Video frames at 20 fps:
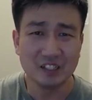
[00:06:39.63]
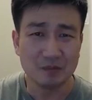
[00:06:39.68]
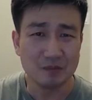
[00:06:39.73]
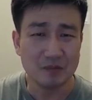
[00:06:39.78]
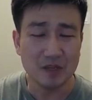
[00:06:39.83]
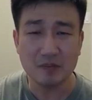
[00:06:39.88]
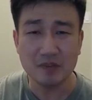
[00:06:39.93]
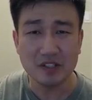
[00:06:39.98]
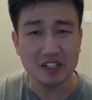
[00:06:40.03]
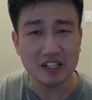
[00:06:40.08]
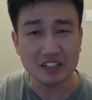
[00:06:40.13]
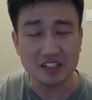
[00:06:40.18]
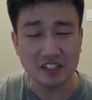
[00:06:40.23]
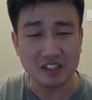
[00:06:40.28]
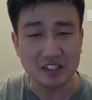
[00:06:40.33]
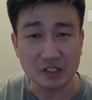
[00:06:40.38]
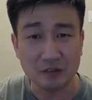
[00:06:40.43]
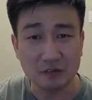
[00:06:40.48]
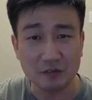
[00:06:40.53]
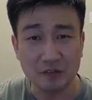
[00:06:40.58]
Maybe that's a
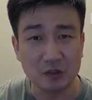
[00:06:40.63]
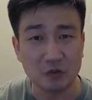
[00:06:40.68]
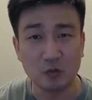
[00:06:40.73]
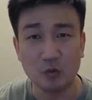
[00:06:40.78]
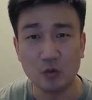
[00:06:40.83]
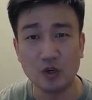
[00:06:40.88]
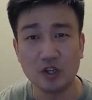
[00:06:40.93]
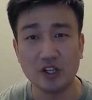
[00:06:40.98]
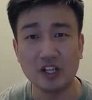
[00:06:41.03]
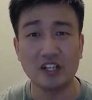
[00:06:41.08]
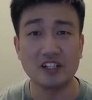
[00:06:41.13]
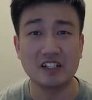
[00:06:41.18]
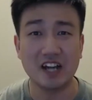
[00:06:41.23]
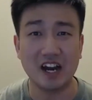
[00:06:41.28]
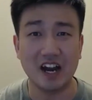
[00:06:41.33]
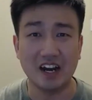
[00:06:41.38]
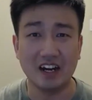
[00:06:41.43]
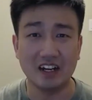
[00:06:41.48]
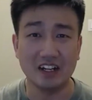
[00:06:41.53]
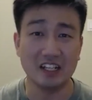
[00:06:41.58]
different word
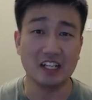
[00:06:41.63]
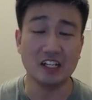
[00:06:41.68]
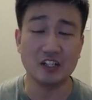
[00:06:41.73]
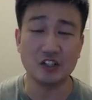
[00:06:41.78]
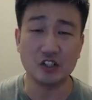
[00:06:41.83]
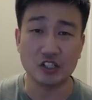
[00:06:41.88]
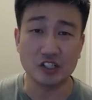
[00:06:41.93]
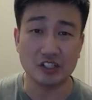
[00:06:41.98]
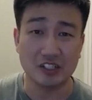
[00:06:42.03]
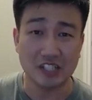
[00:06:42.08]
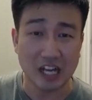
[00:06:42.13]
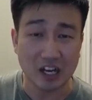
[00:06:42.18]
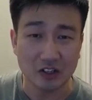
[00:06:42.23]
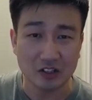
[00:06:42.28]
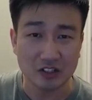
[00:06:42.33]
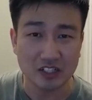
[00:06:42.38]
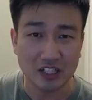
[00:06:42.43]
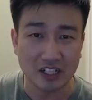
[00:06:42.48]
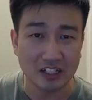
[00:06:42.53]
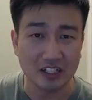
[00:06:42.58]
entirely. It just
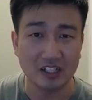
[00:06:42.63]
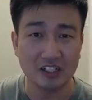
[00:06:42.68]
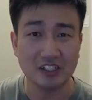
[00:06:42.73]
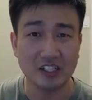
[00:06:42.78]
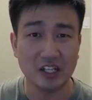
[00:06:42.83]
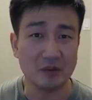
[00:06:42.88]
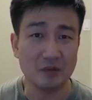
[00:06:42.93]
sounds kind of the same.